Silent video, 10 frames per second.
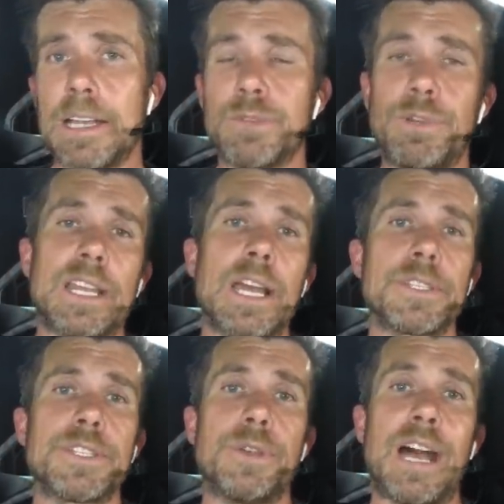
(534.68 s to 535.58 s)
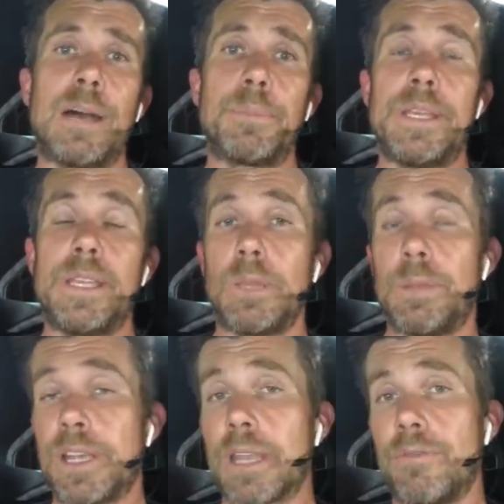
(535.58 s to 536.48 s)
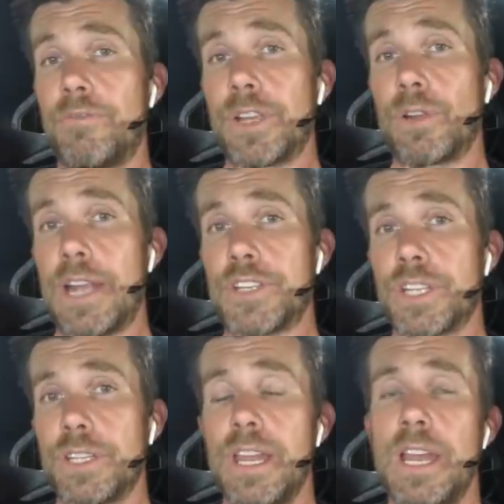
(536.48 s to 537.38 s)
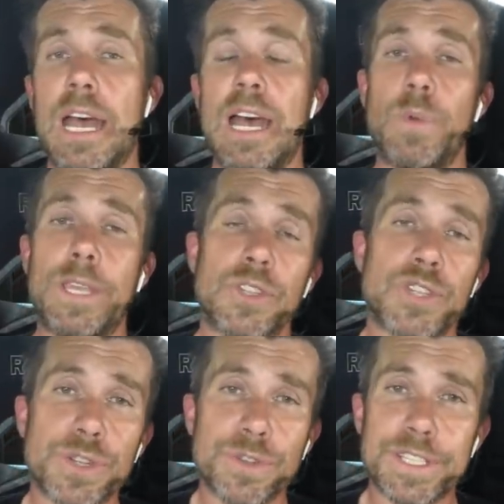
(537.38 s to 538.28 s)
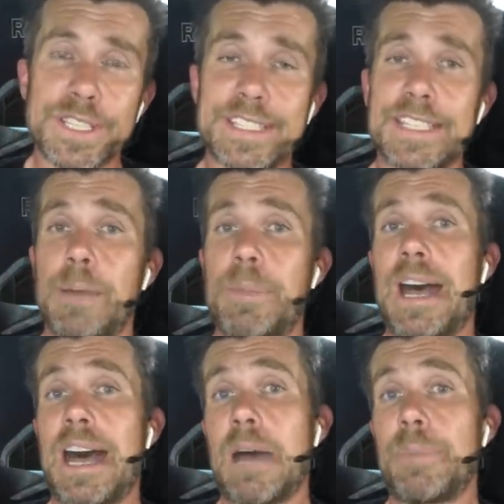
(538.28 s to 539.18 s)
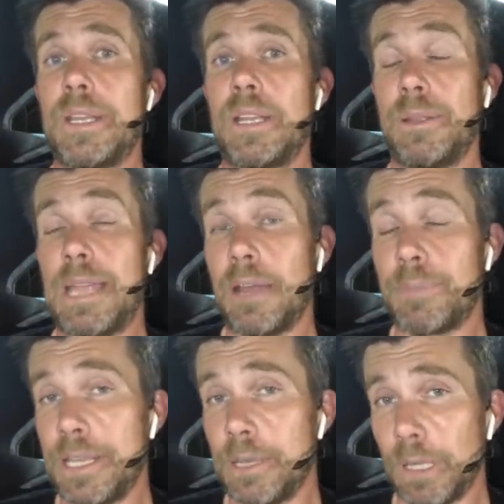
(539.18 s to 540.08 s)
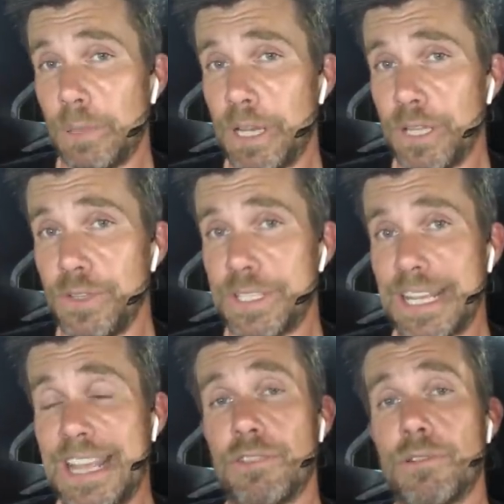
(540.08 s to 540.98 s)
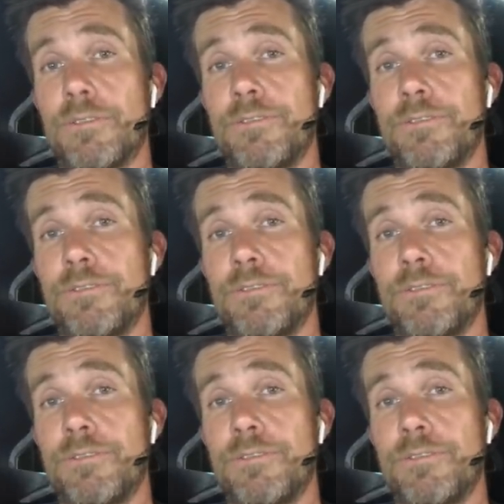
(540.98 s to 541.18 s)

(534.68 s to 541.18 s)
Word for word: So when it comes to RPM limit configuration, we can choose to set up our RPM limit using either a